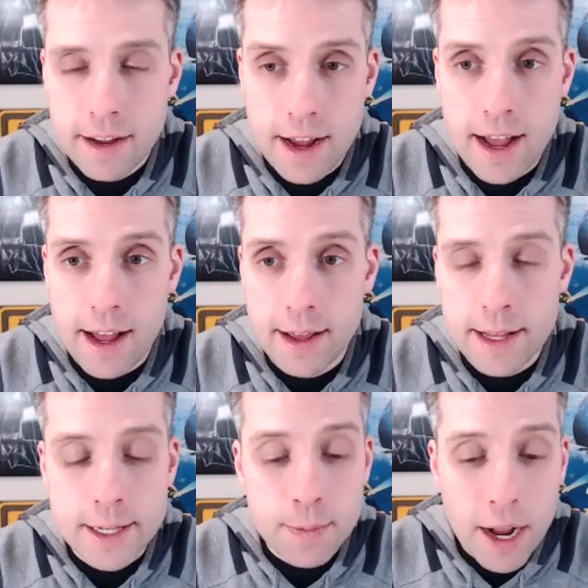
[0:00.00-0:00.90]
Uh, it's
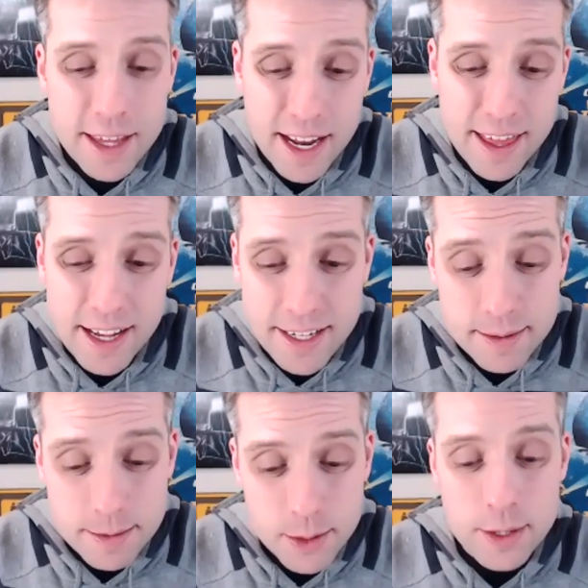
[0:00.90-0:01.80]
a spot that I think some
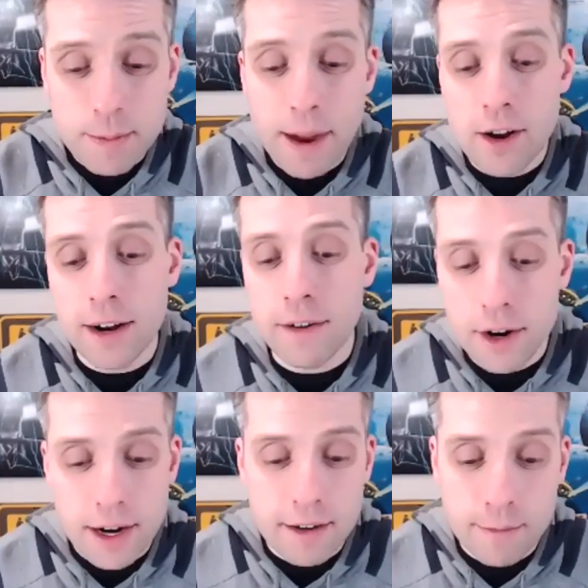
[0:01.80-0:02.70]
students might not have
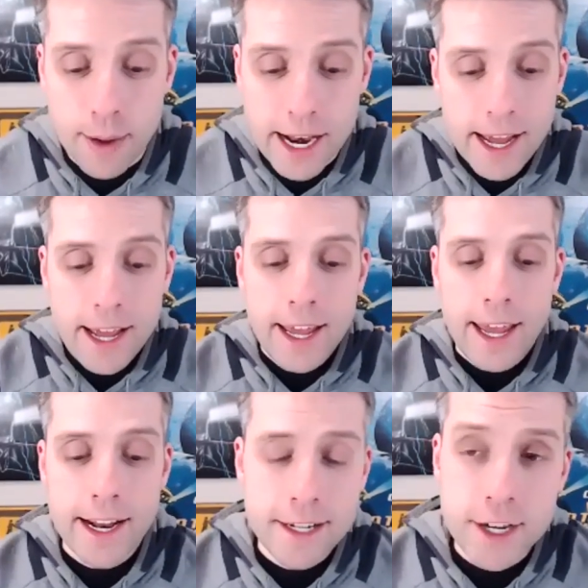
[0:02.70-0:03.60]
heard of, but
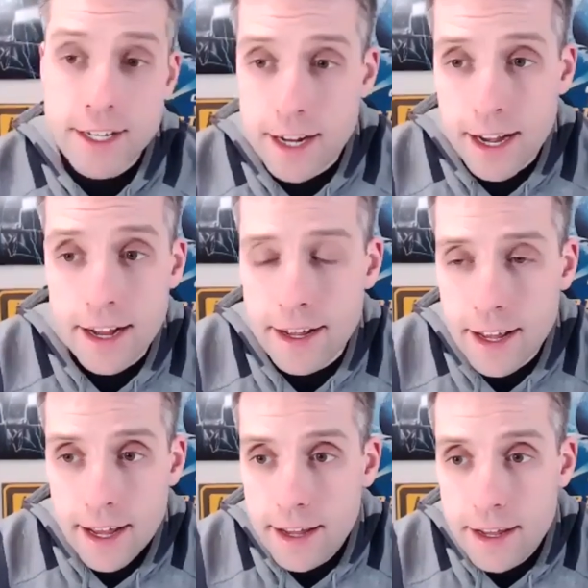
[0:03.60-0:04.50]
it is just a, uh,
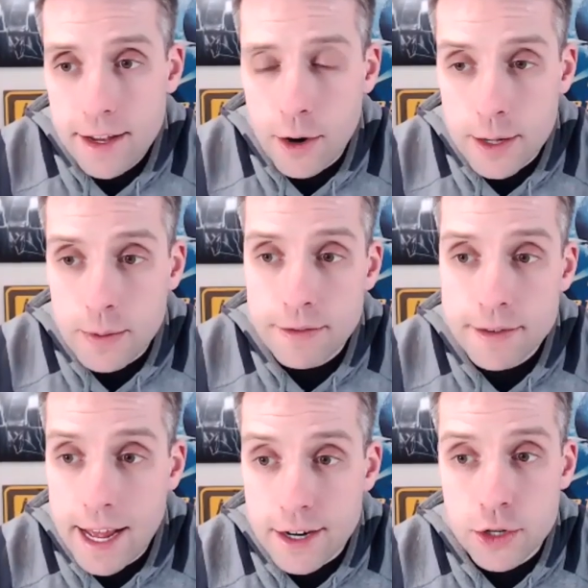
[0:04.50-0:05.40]
you know, as we've
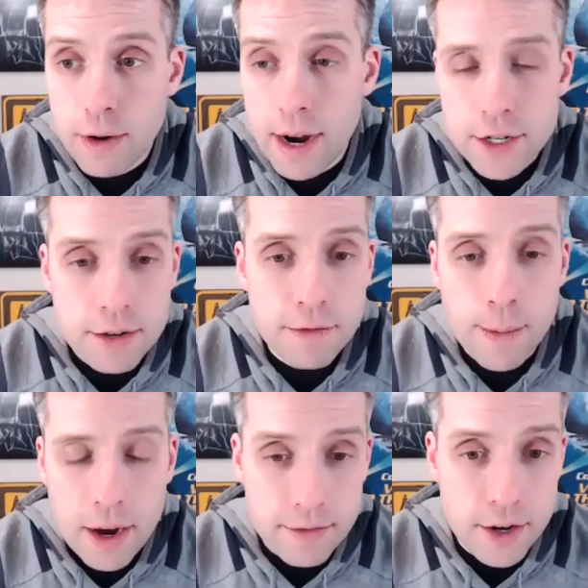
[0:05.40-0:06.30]
said, a treasure for
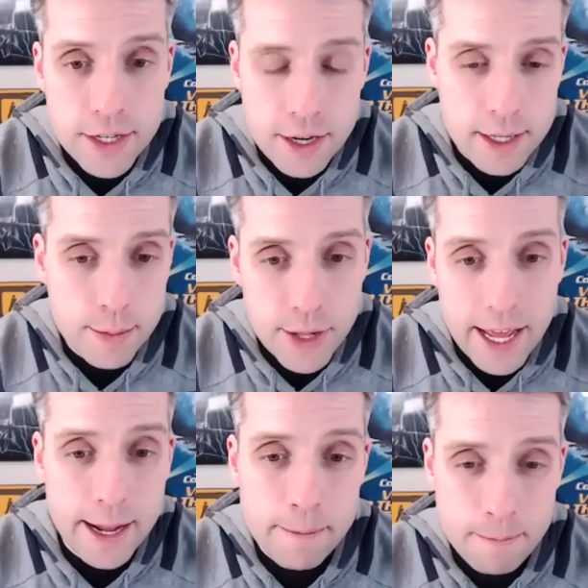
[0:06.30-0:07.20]
biodiversity on the planet.